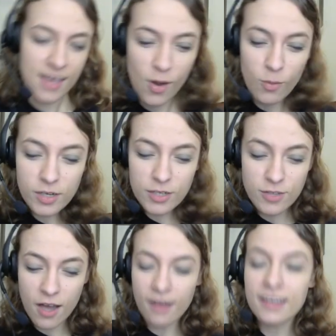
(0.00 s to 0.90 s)
What are you
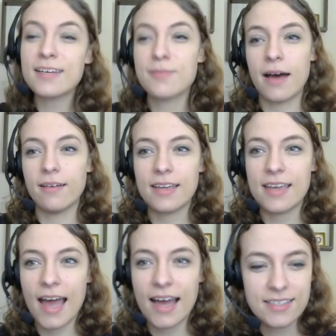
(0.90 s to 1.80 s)
talking about? He
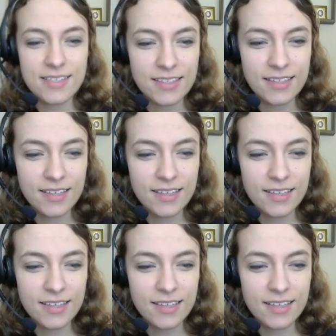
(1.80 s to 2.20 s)
asked.